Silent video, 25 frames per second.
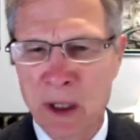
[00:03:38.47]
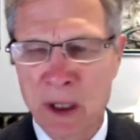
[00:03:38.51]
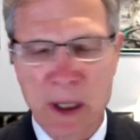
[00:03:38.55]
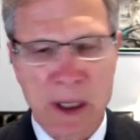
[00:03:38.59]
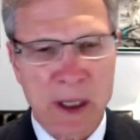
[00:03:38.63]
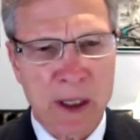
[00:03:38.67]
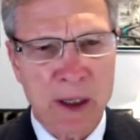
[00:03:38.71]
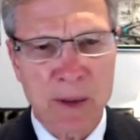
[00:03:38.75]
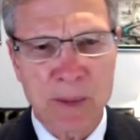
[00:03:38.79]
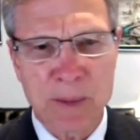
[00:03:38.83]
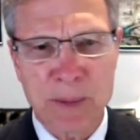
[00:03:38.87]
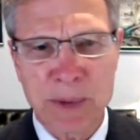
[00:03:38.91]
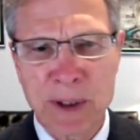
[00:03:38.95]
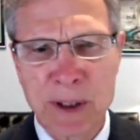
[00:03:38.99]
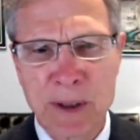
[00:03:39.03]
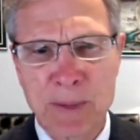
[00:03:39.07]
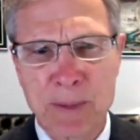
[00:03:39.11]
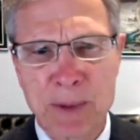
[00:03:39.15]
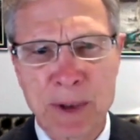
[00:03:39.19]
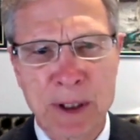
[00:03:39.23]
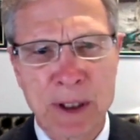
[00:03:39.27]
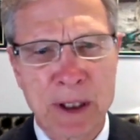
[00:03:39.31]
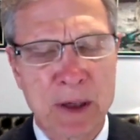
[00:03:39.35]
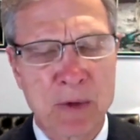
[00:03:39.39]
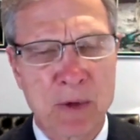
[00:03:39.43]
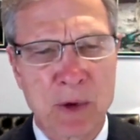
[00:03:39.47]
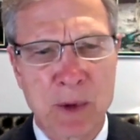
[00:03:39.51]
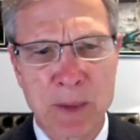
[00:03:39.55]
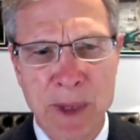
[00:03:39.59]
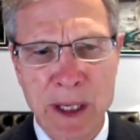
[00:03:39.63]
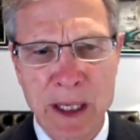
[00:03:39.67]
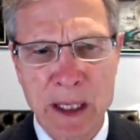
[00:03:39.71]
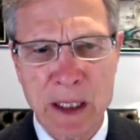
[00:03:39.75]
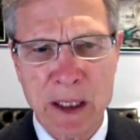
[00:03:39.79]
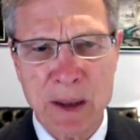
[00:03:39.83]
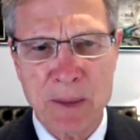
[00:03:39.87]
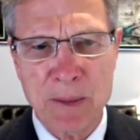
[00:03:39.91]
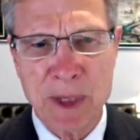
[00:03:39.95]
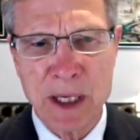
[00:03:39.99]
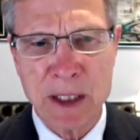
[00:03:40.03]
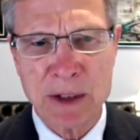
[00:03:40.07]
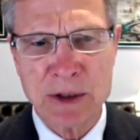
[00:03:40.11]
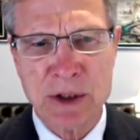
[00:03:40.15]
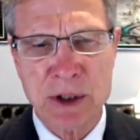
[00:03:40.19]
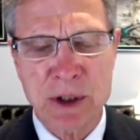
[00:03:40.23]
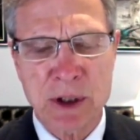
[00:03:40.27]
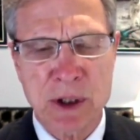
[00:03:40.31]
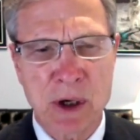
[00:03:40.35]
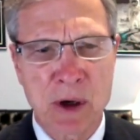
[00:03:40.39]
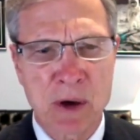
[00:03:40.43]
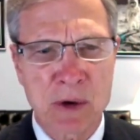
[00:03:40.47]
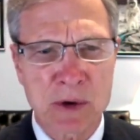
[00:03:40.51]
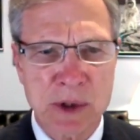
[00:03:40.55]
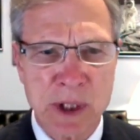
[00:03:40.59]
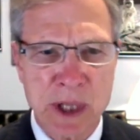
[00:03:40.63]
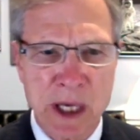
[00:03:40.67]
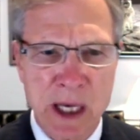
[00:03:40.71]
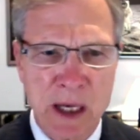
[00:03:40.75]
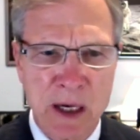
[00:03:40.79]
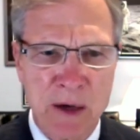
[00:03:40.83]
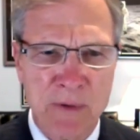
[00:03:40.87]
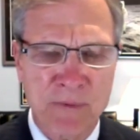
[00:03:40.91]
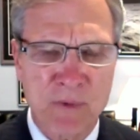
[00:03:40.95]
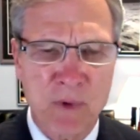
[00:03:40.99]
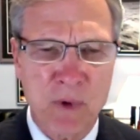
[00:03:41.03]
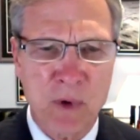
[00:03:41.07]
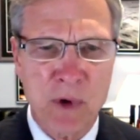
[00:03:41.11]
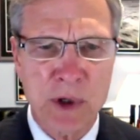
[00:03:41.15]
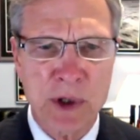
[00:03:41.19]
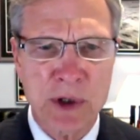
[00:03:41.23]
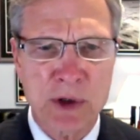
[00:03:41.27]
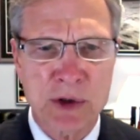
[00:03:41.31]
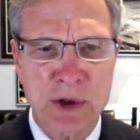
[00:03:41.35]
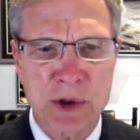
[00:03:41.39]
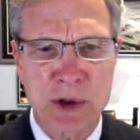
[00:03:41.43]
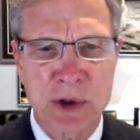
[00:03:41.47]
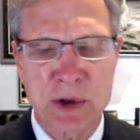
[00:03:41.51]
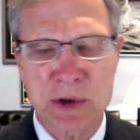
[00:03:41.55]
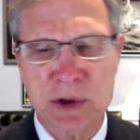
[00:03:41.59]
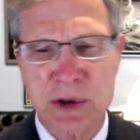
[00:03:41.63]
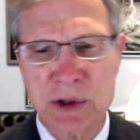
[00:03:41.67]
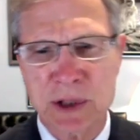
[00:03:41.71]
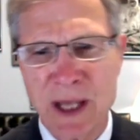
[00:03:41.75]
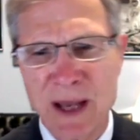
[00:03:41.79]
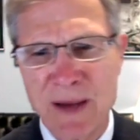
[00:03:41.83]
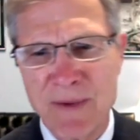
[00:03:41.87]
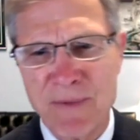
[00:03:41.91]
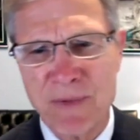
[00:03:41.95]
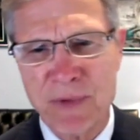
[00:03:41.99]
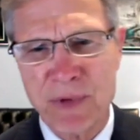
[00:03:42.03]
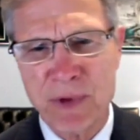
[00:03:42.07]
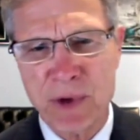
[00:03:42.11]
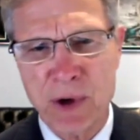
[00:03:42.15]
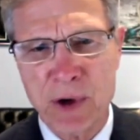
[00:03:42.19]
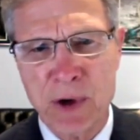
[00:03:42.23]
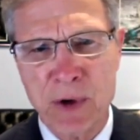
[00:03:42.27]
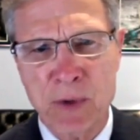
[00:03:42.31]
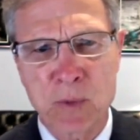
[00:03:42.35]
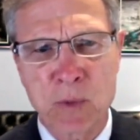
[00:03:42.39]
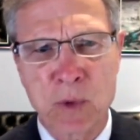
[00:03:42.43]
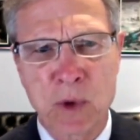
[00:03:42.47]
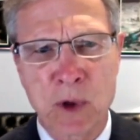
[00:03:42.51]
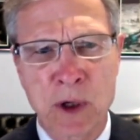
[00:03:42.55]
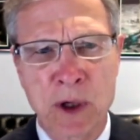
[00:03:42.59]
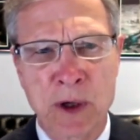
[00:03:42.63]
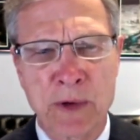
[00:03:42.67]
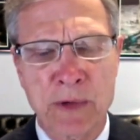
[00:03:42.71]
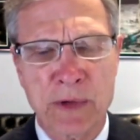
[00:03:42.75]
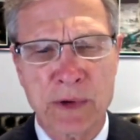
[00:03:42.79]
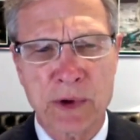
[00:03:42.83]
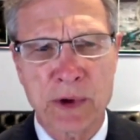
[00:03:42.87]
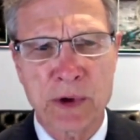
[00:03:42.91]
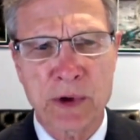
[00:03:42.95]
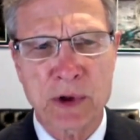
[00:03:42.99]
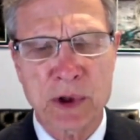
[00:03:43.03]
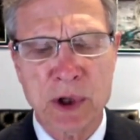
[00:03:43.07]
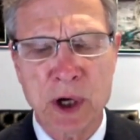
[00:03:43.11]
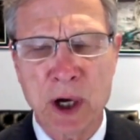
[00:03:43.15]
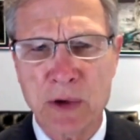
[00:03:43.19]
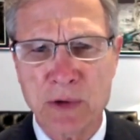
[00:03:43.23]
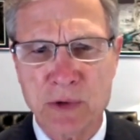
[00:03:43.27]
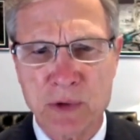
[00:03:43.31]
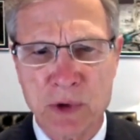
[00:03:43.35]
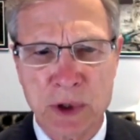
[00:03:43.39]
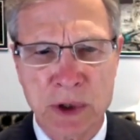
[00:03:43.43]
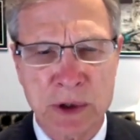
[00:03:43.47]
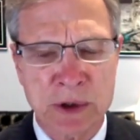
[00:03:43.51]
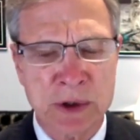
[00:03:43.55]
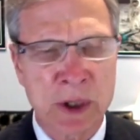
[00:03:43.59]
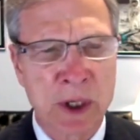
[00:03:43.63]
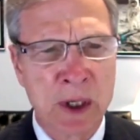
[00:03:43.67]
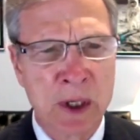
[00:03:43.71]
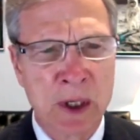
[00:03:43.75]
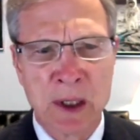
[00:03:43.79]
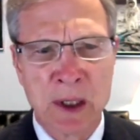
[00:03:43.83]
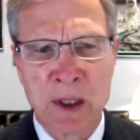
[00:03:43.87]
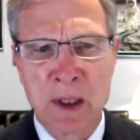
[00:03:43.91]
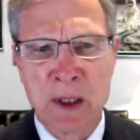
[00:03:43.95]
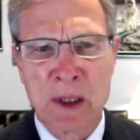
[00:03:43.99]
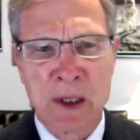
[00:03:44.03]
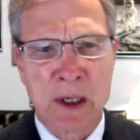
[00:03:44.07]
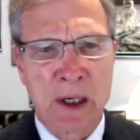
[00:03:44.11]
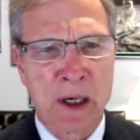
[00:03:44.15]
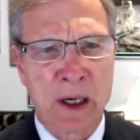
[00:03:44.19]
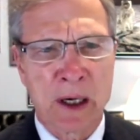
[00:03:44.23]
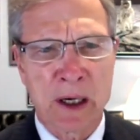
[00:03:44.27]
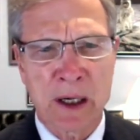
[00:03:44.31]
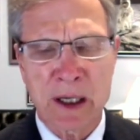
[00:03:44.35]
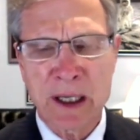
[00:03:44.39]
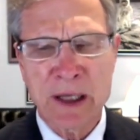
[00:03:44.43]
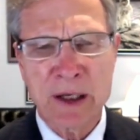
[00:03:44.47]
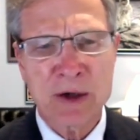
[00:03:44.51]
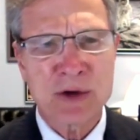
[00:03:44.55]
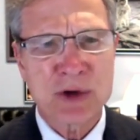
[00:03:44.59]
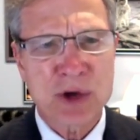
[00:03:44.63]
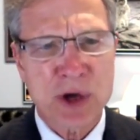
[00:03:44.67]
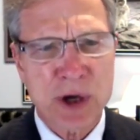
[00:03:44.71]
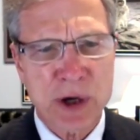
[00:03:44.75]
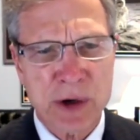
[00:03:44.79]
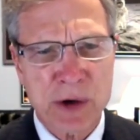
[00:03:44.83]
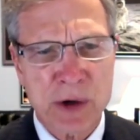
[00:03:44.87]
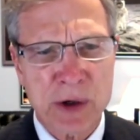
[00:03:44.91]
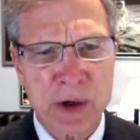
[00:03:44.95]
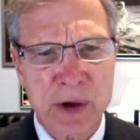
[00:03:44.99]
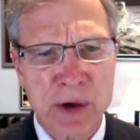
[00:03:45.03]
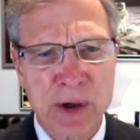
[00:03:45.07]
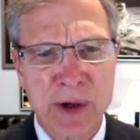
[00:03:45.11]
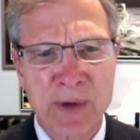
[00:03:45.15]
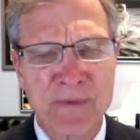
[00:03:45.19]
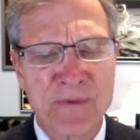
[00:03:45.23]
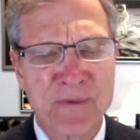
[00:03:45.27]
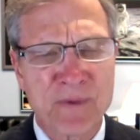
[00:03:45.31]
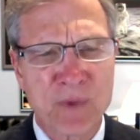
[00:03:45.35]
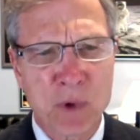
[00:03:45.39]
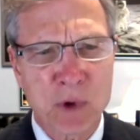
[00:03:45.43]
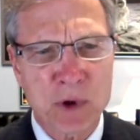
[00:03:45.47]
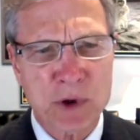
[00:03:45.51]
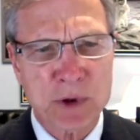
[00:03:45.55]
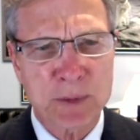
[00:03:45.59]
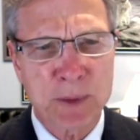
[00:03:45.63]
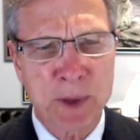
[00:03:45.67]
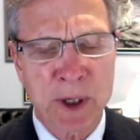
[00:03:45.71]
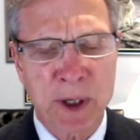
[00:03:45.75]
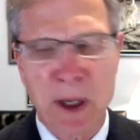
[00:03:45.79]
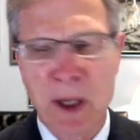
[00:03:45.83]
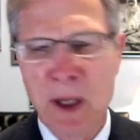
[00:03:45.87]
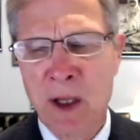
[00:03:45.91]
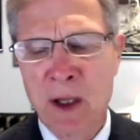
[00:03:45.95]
MPP, remain in Mexico, Title 42, safe third uh, third countries, uh, interior enforcement.